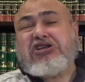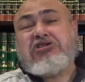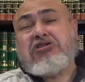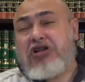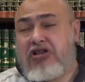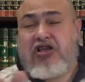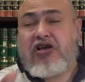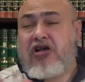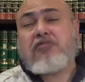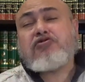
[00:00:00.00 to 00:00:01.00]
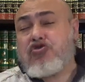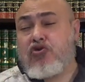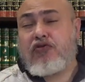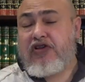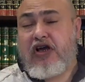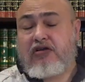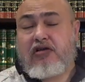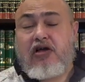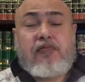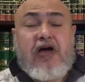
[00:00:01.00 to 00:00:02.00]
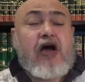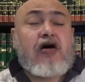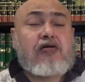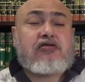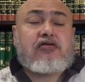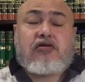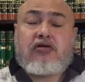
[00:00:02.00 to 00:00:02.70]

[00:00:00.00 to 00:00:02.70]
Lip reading: nothing, and I'm sure of that, about